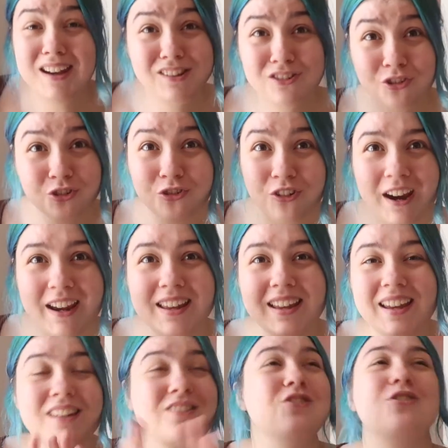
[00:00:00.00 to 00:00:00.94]
And it's just
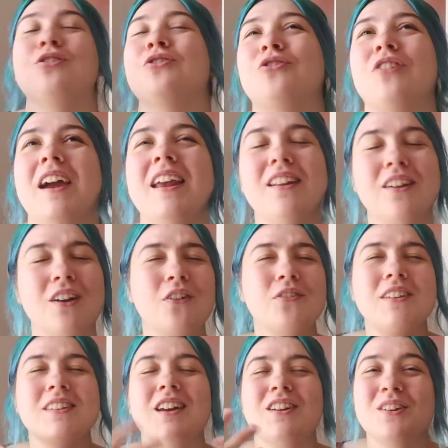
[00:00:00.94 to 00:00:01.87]
great. It's just great. Like,
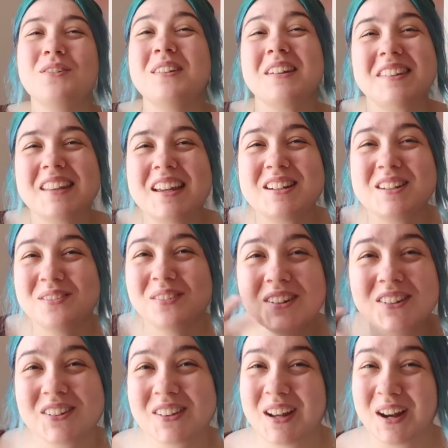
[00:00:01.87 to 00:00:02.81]
obviously I don't want to say too
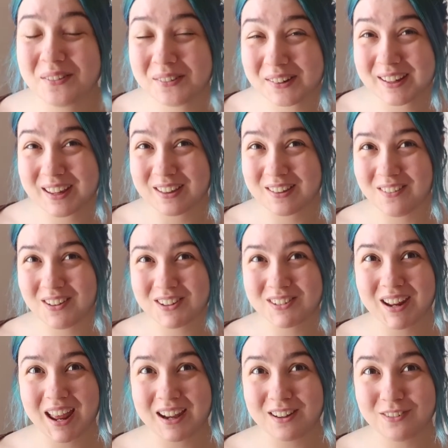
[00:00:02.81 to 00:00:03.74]
much because I don't want to
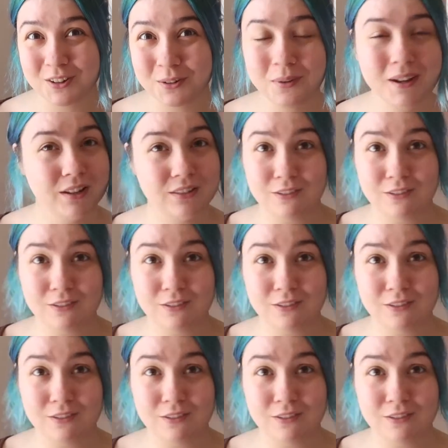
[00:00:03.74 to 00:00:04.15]
give anything away,